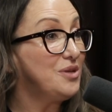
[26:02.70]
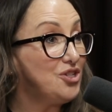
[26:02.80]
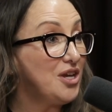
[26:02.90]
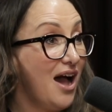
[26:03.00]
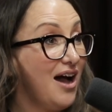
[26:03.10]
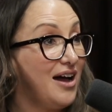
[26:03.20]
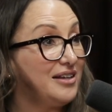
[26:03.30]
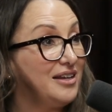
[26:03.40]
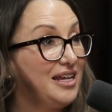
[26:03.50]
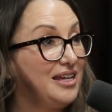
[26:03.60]
is you
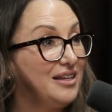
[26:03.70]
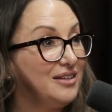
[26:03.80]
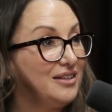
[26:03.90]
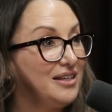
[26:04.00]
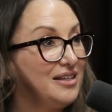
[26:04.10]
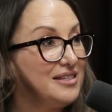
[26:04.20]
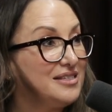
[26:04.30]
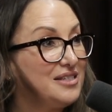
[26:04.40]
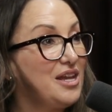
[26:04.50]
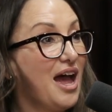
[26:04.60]
can't,
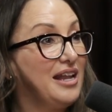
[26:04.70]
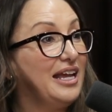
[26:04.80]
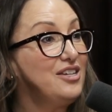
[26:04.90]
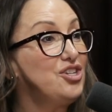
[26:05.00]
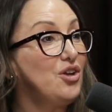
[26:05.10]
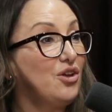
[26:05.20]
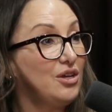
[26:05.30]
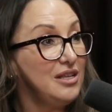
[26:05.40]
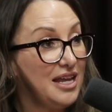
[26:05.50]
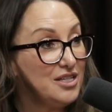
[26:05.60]
unless you
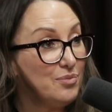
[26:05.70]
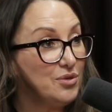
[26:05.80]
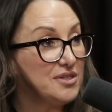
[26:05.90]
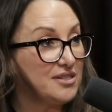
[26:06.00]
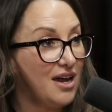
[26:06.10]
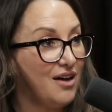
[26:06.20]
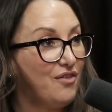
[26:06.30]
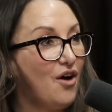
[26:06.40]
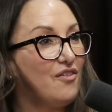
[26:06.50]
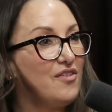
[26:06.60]
need to put staff
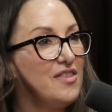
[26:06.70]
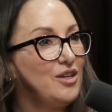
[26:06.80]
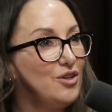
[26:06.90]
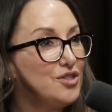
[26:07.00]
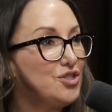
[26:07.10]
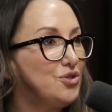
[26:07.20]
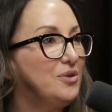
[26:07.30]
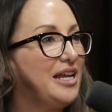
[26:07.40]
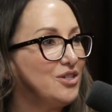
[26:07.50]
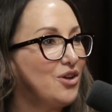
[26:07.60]
off, and then you still
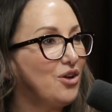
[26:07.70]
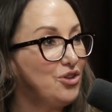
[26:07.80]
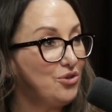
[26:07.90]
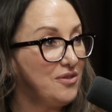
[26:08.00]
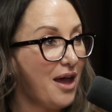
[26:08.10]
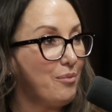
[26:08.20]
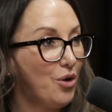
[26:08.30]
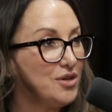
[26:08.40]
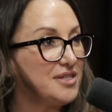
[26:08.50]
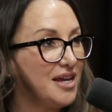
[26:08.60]
need to go through that
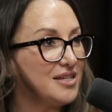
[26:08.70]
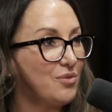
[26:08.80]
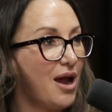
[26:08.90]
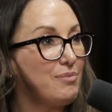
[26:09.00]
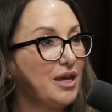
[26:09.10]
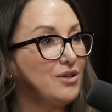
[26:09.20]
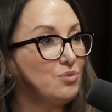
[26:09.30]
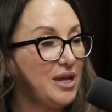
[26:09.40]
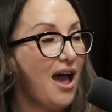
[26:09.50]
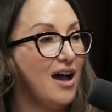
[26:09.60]
process, right? Because
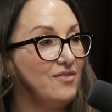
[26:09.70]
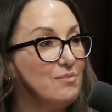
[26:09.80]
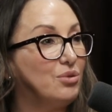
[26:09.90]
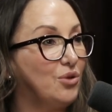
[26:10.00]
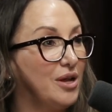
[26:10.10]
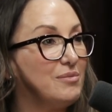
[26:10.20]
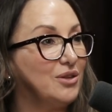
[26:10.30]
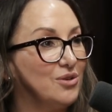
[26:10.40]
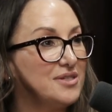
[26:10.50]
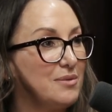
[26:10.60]
we have employment
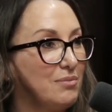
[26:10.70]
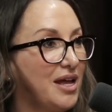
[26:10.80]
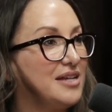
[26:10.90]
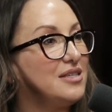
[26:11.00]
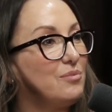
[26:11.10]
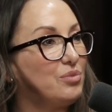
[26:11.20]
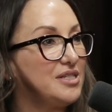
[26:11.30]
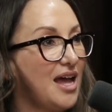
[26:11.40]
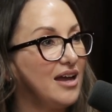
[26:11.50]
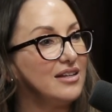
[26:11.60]
laws in place that
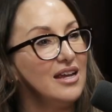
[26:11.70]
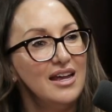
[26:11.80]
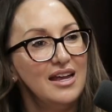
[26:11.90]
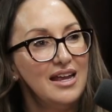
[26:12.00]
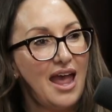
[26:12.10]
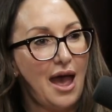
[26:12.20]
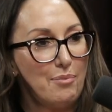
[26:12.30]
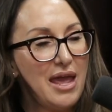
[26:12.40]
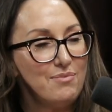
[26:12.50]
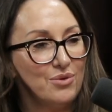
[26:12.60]
protect our
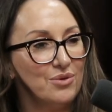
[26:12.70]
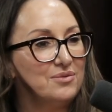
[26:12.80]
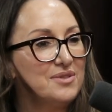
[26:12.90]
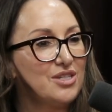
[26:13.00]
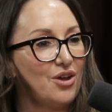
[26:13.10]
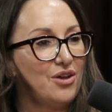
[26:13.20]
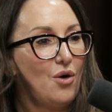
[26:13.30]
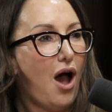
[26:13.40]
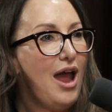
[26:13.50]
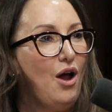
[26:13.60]
people. So
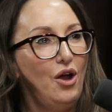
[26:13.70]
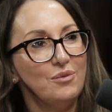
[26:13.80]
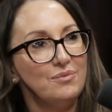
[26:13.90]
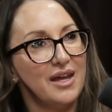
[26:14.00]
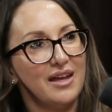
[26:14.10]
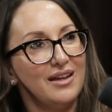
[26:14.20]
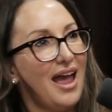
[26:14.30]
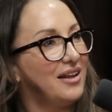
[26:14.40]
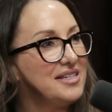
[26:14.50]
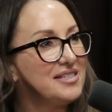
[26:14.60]
I hope that
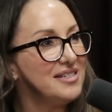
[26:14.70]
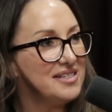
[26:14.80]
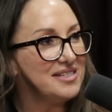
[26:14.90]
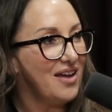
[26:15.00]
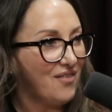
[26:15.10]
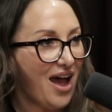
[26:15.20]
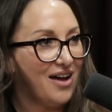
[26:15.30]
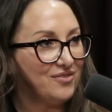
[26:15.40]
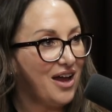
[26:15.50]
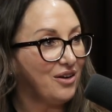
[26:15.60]
our listeners never
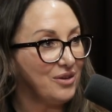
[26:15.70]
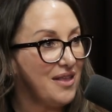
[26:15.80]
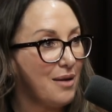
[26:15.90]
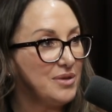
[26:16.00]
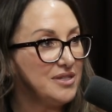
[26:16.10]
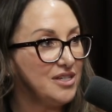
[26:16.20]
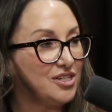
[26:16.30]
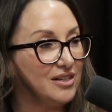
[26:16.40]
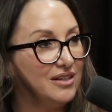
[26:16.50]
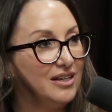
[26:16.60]
are in that
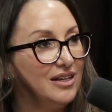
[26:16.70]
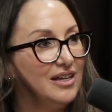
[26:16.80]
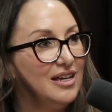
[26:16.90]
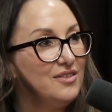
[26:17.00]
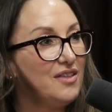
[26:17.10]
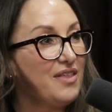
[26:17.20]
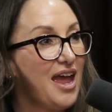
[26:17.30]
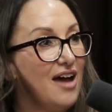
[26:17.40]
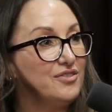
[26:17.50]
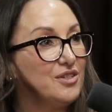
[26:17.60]
position that they
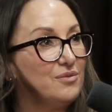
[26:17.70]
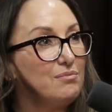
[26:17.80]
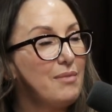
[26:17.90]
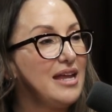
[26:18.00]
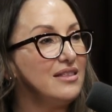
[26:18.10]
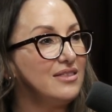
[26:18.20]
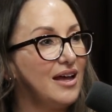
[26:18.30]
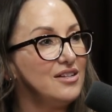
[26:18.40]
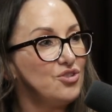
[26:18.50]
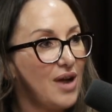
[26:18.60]
have to make
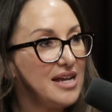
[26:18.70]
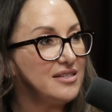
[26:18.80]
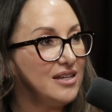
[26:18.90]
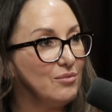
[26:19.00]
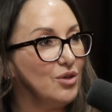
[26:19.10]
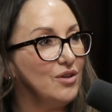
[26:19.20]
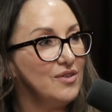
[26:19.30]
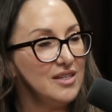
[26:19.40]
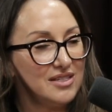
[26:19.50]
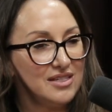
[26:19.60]
that drastic move.
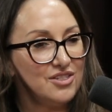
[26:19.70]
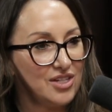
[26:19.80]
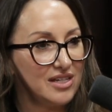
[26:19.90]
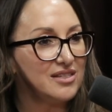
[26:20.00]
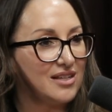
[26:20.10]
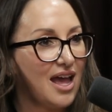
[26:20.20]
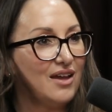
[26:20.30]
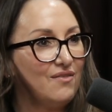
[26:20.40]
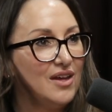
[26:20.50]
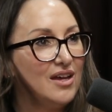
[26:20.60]
And this is just like
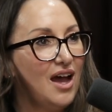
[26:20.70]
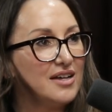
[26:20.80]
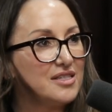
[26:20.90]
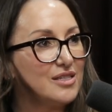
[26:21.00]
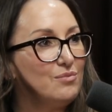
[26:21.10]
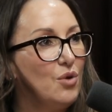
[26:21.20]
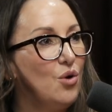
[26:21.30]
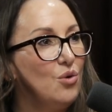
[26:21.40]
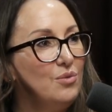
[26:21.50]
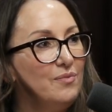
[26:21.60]
a
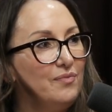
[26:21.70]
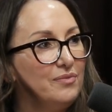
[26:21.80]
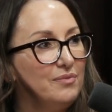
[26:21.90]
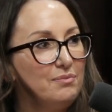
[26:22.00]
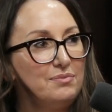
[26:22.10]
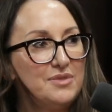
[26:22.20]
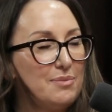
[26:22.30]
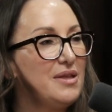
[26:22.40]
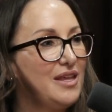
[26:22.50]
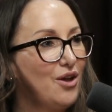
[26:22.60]
small
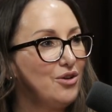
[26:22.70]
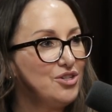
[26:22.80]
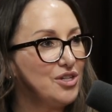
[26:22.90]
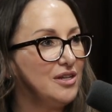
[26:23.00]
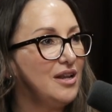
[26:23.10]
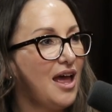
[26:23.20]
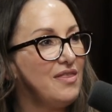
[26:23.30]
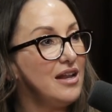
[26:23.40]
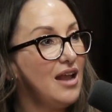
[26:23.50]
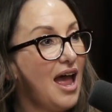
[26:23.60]
dip in the ocean.
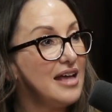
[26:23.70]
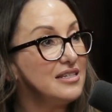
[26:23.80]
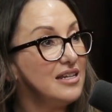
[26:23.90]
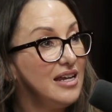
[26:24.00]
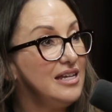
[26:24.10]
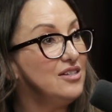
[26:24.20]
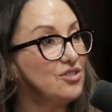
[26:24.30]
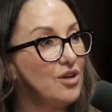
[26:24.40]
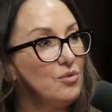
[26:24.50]
And then as an industry,